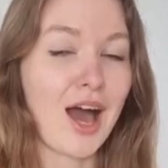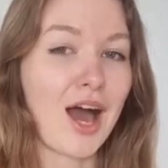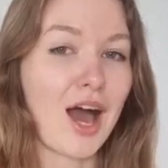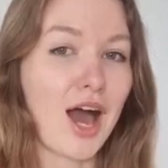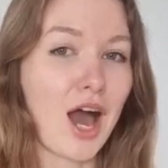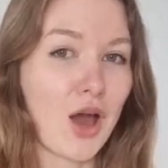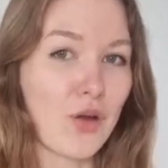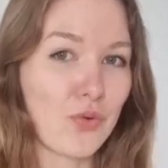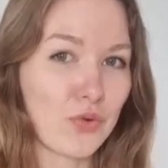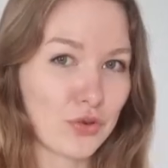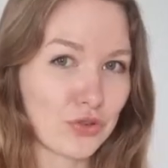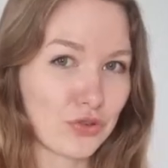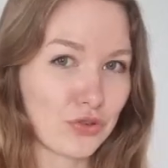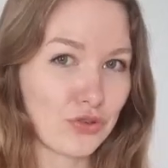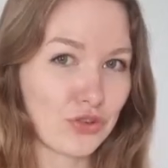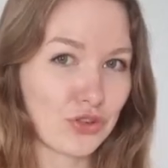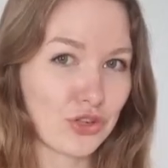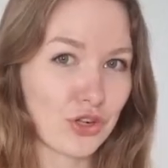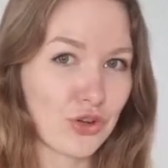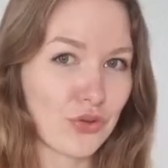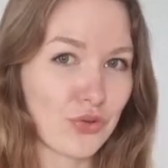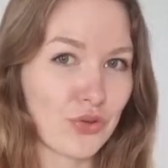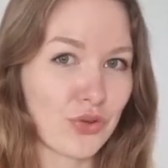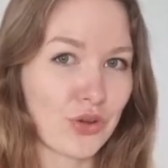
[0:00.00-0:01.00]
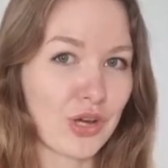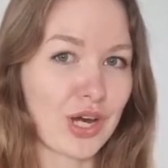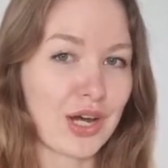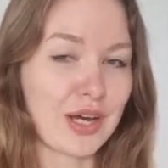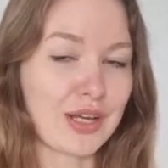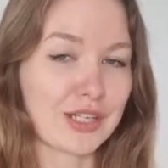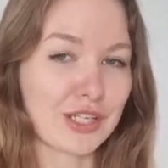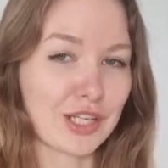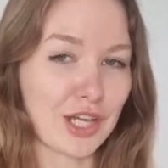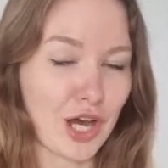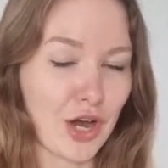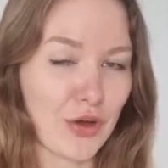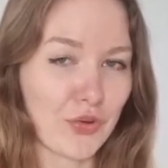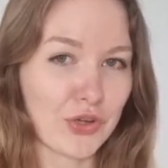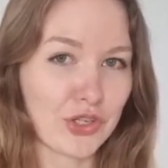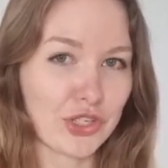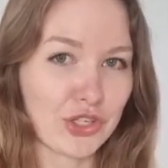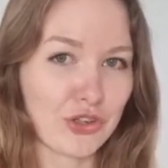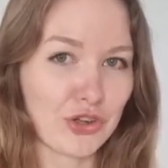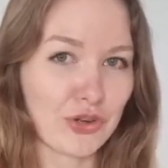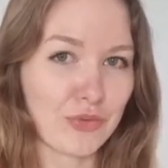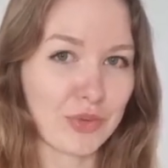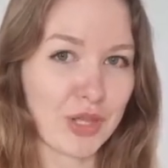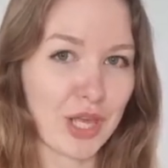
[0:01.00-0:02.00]
I want to show you guys how I
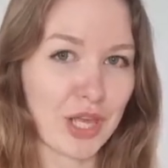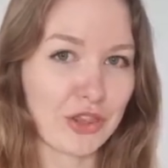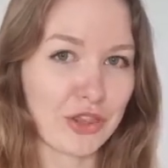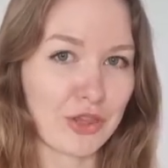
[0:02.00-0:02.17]
streamline